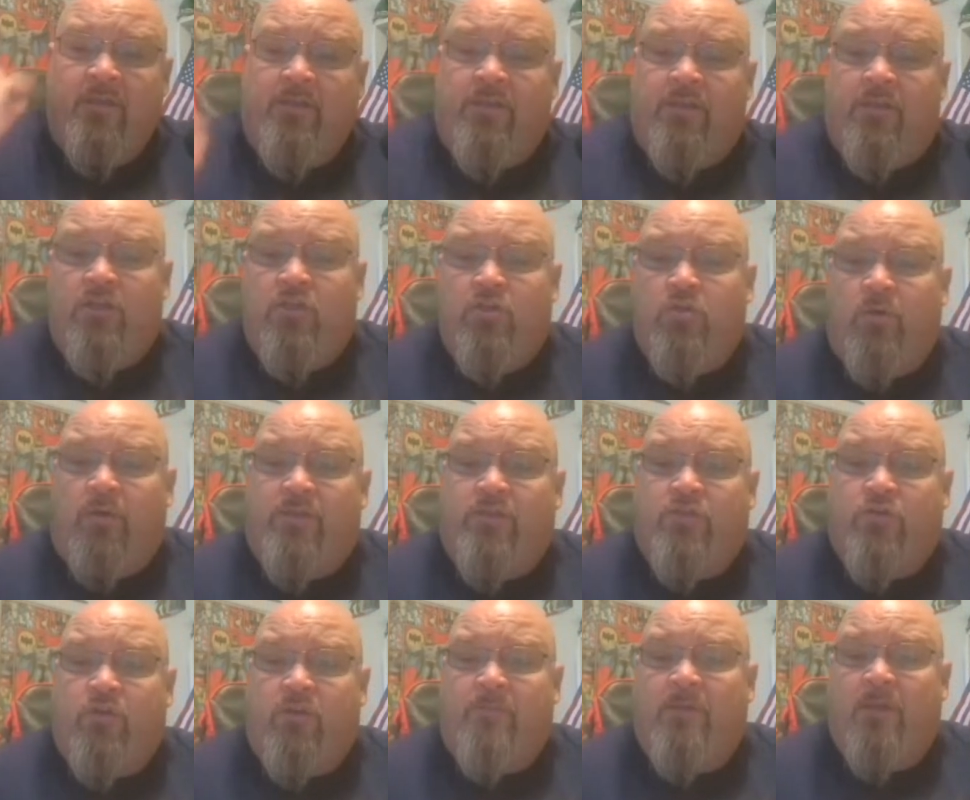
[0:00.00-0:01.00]
You can join
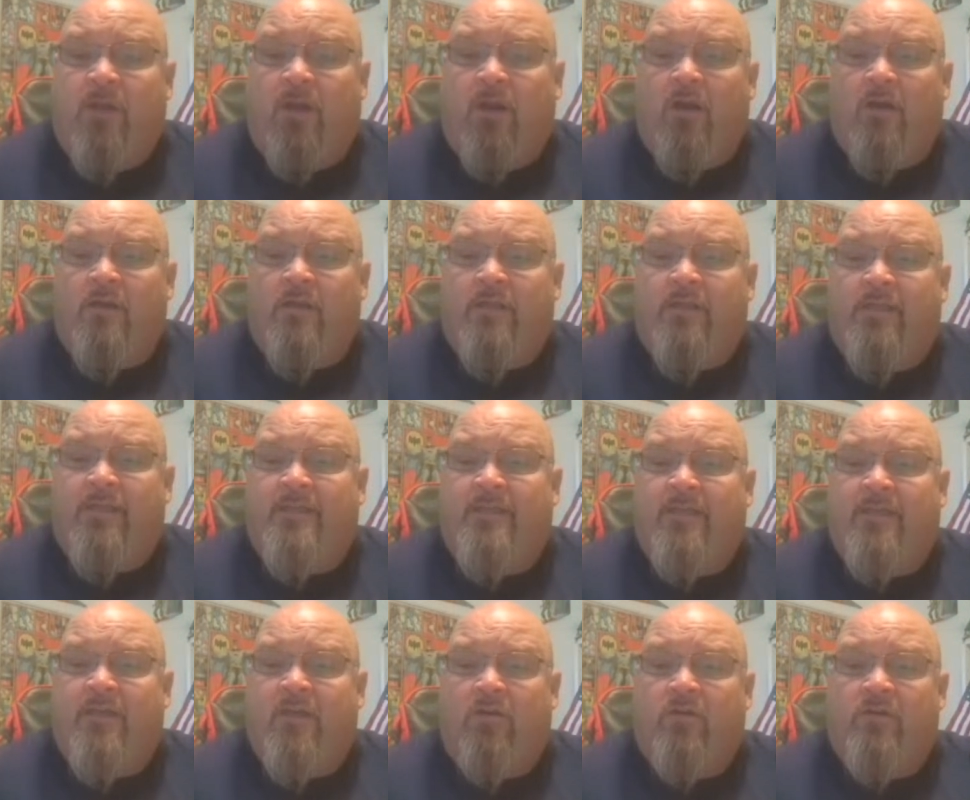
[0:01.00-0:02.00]
StreamYard and get a
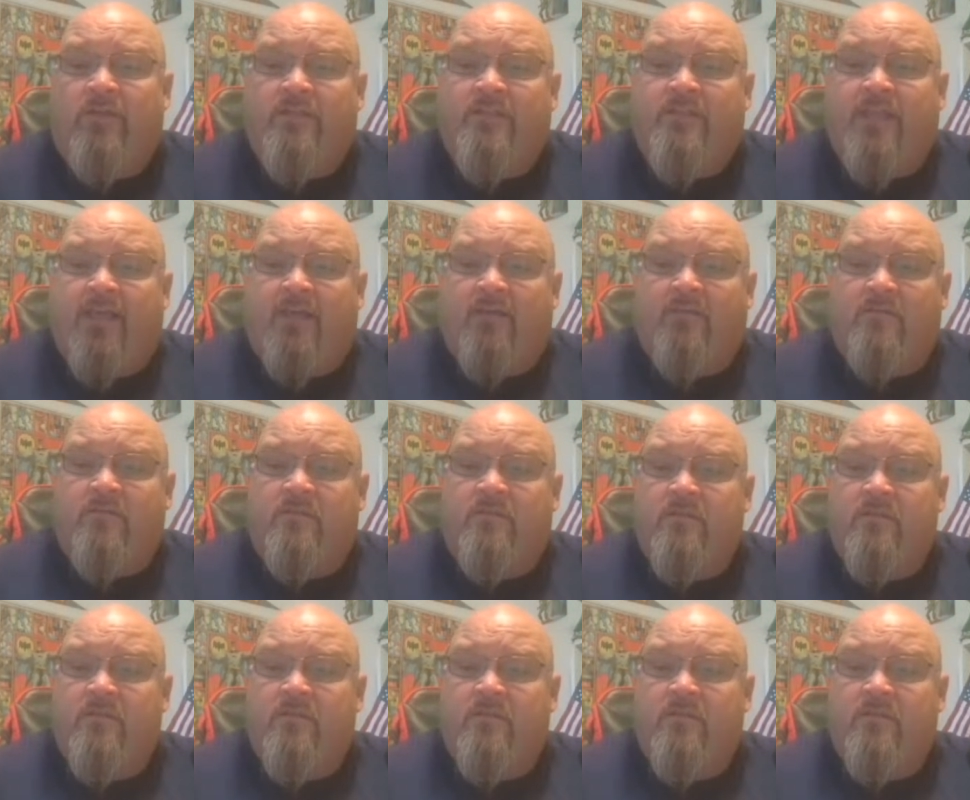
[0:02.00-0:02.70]
$10 discount.